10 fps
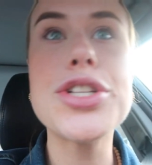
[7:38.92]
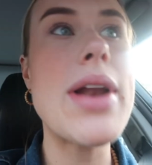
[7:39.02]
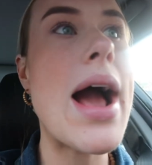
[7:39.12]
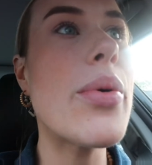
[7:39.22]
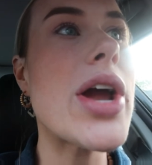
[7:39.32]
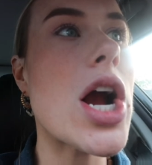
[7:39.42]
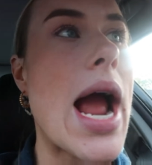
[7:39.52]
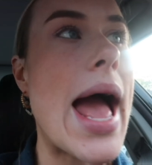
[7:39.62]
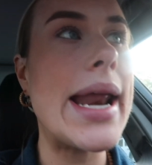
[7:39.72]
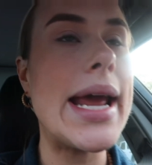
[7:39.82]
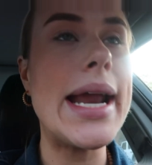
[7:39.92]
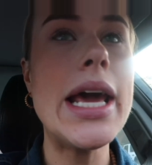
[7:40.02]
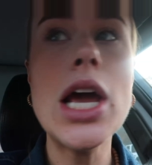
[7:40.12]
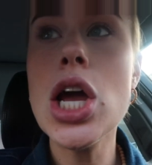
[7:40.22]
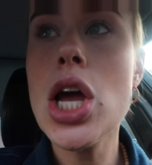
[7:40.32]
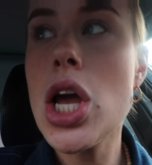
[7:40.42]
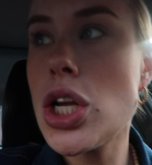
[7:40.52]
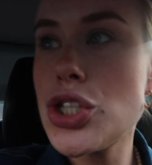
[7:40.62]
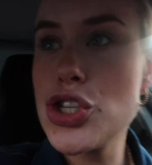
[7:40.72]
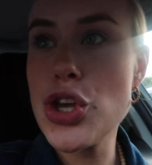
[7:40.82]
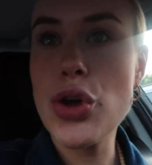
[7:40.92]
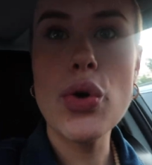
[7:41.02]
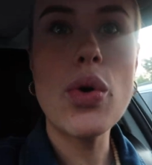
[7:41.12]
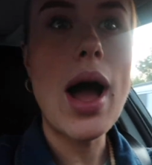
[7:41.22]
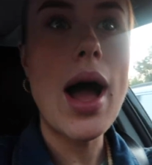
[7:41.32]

So now we are headed to